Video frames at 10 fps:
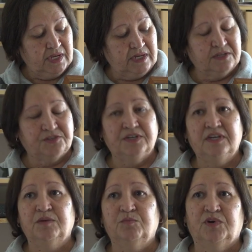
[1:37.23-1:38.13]
And to see
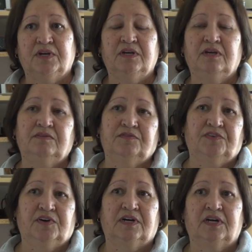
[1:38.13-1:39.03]
him when he
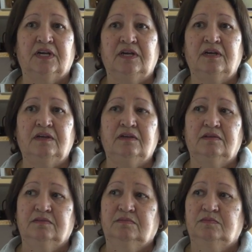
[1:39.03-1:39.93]
finally
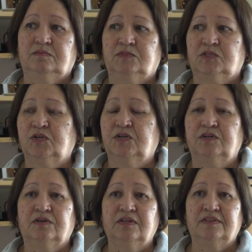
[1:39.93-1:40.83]
couldn't
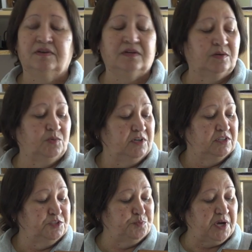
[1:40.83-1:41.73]
do anything, you know, when he
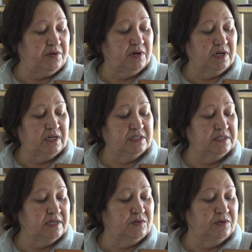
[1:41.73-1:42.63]
was paralysed
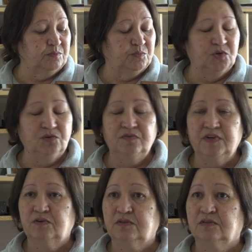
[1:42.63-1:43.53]
and he couldn't move,
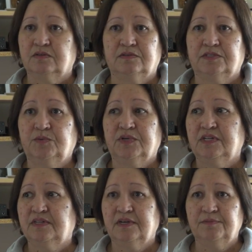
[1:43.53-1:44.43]
he couldn't do
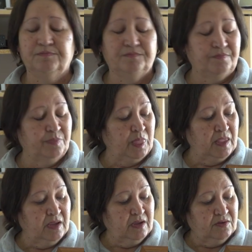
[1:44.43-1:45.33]
anything
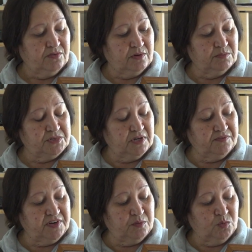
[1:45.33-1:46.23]
for
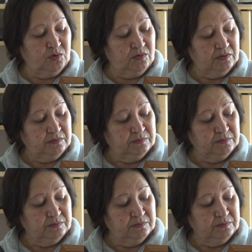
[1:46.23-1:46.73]
himself anymore.